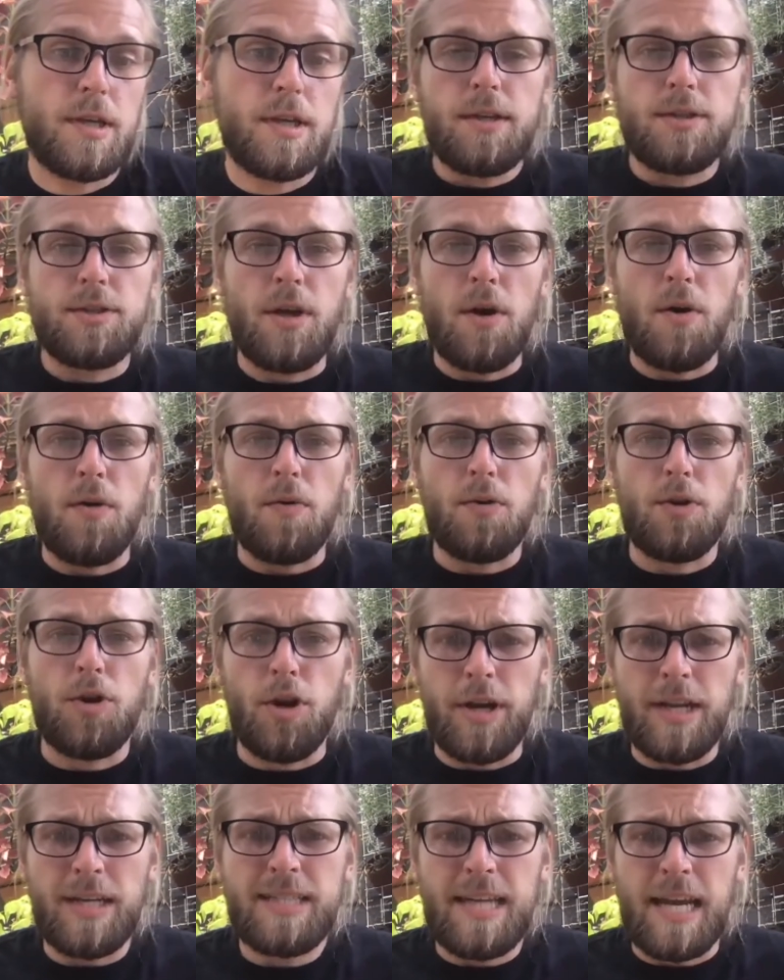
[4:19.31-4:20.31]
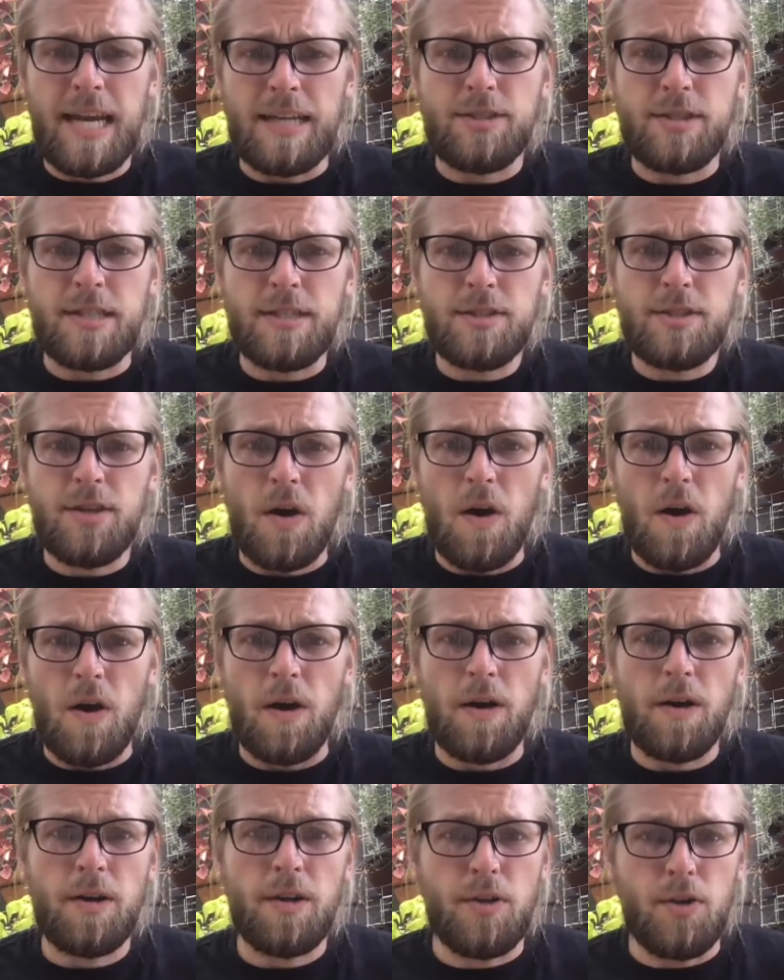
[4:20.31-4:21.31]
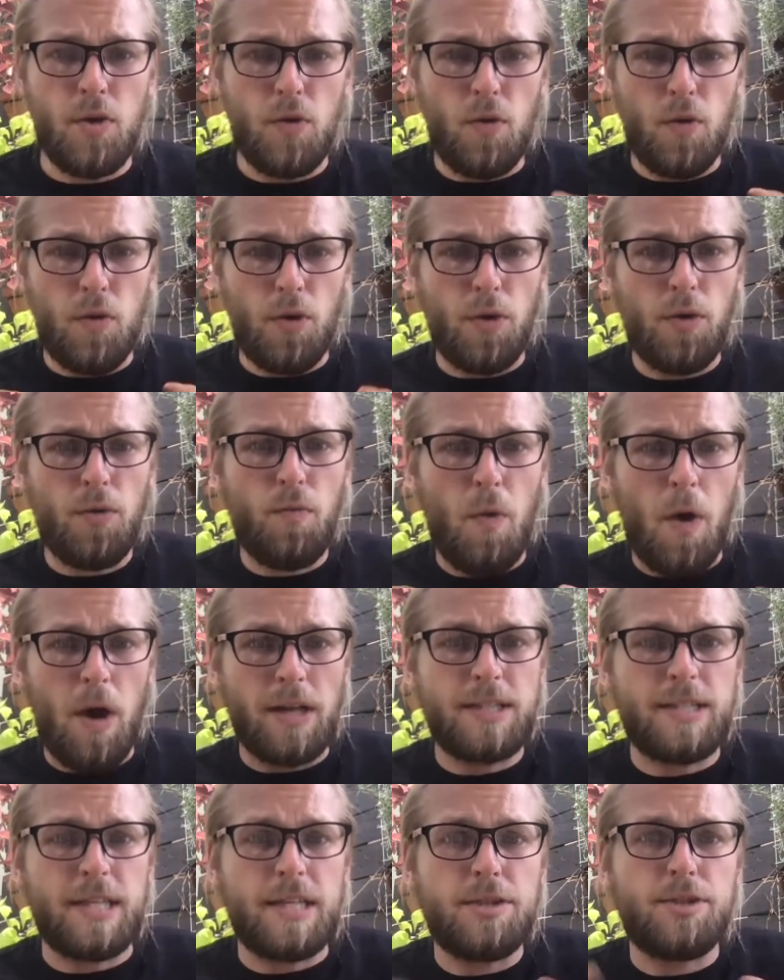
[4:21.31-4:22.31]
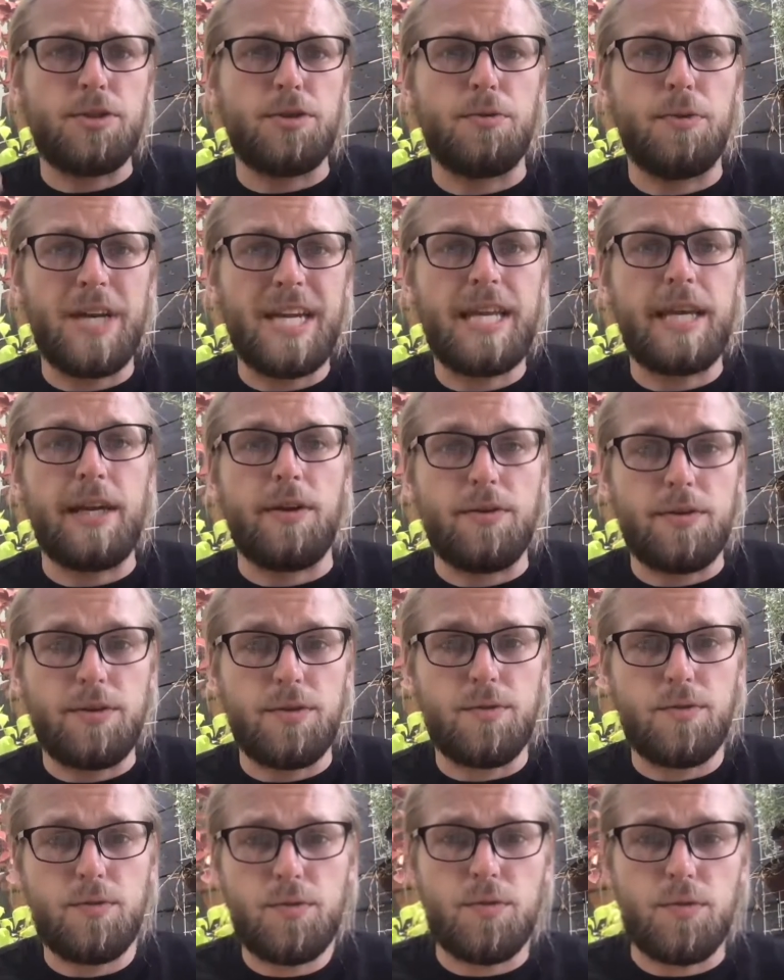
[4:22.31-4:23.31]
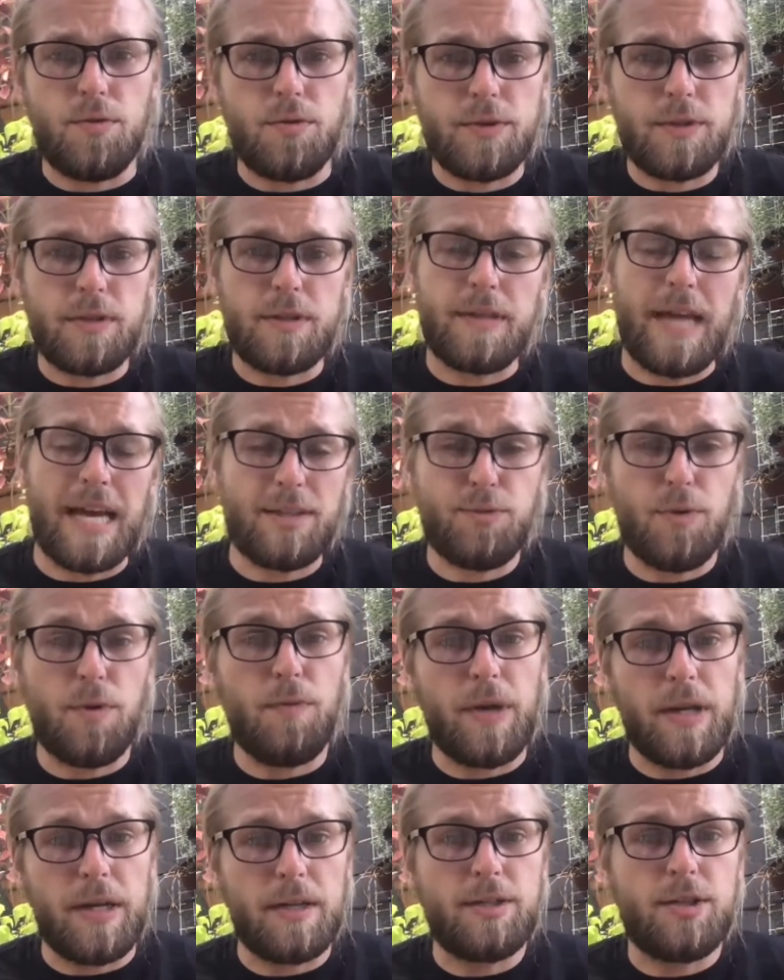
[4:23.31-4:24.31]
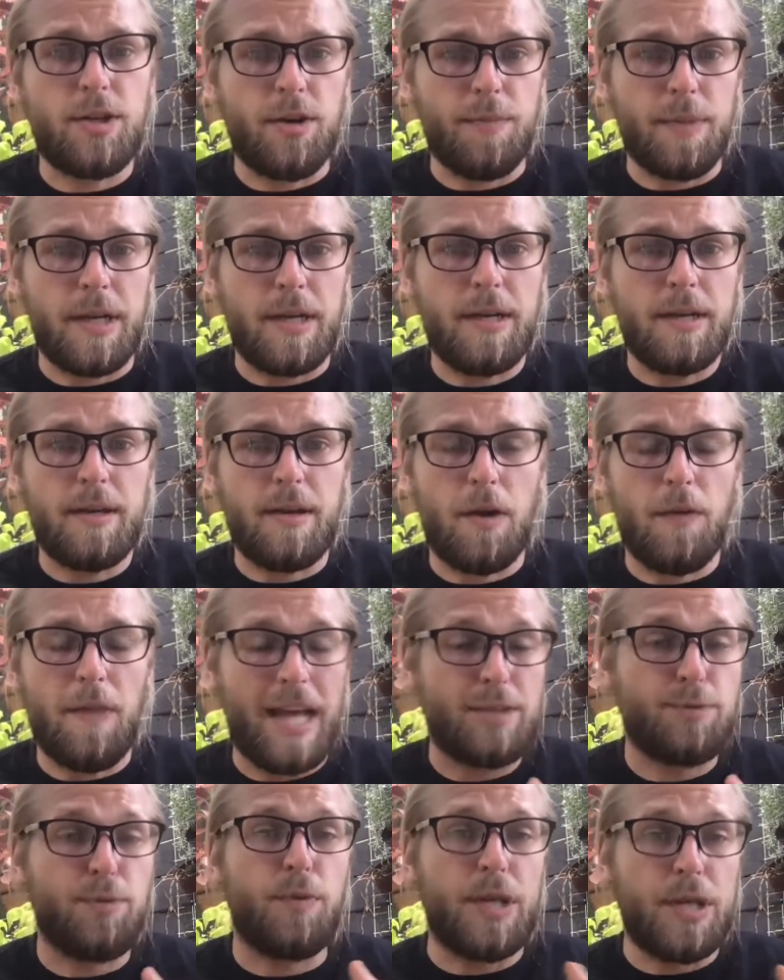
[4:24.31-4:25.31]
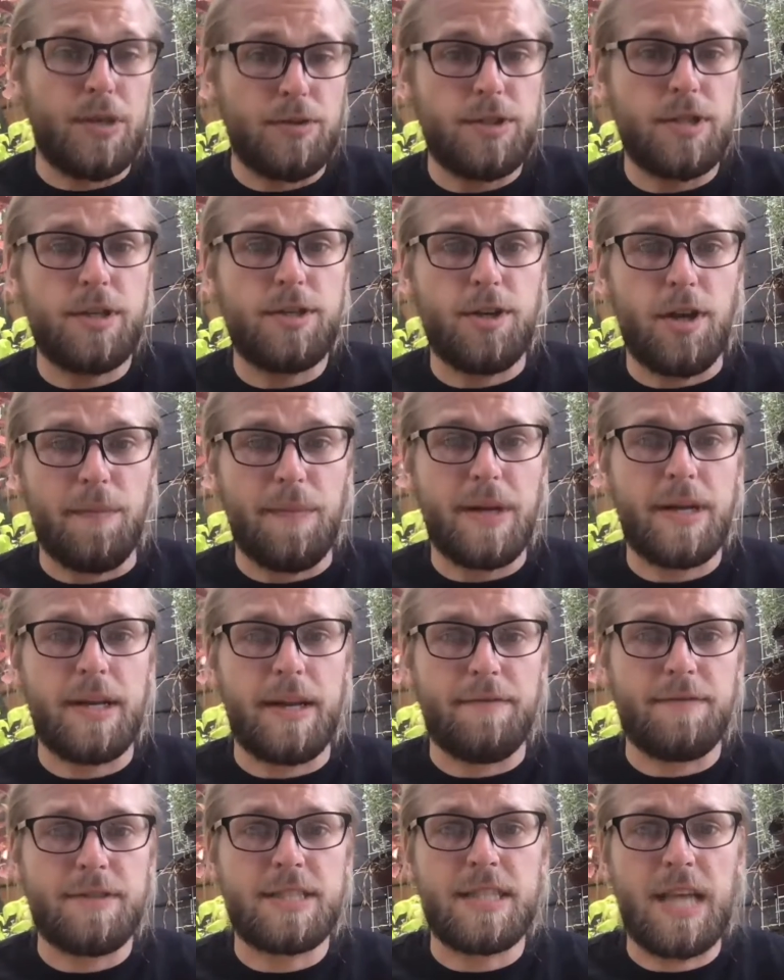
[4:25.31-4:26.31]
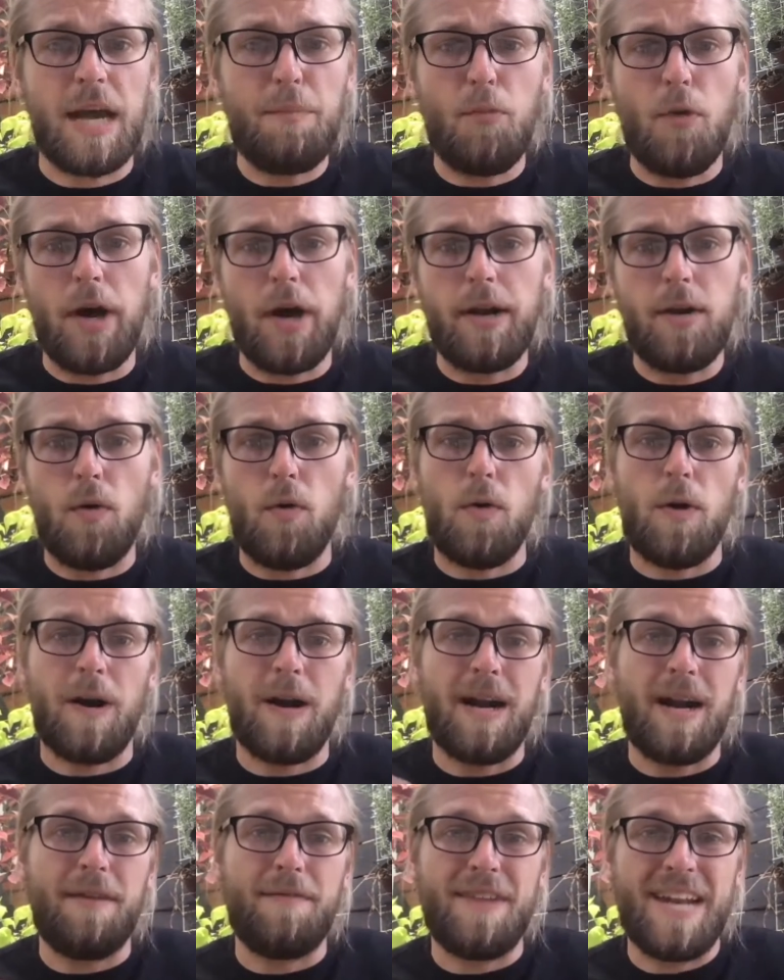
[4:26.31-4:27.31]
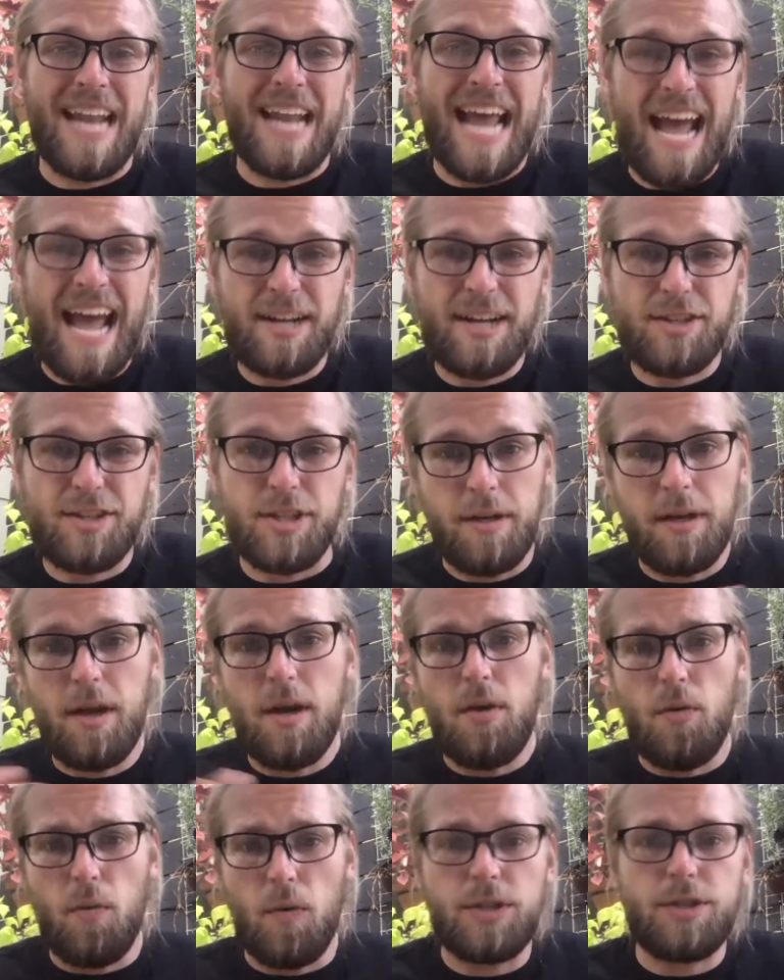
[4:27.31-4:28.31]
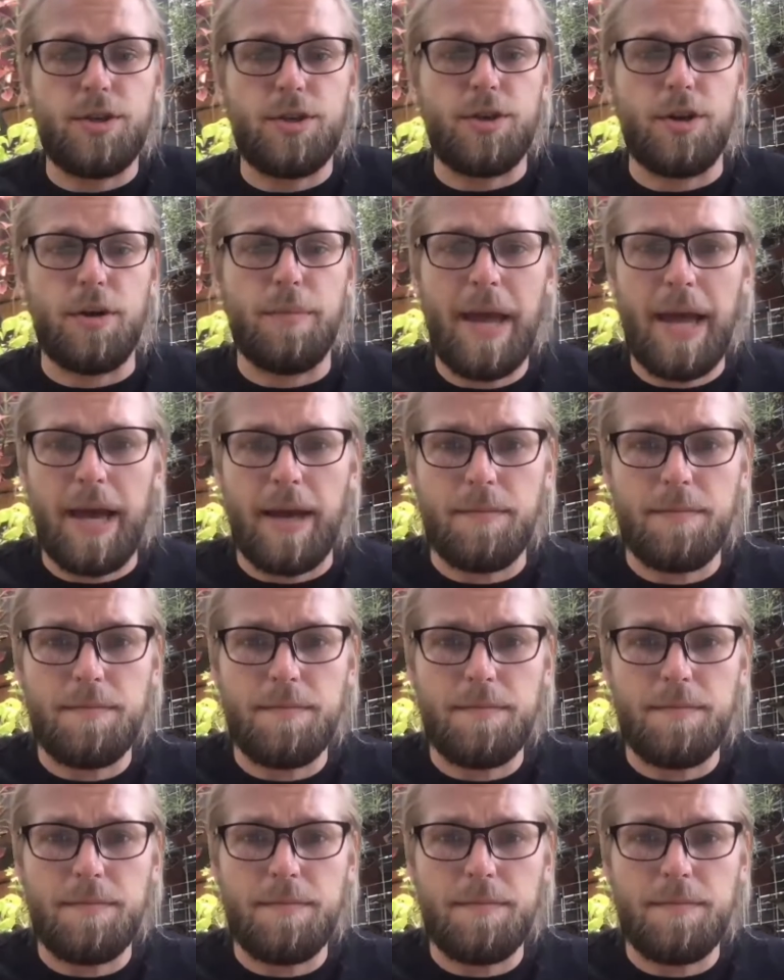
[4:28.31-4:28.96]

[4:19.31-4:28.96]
So, good intentions are you're wanting to adhere to the rules. That's what we determine, or that's what we use to determine if someone or if an action was good or bad.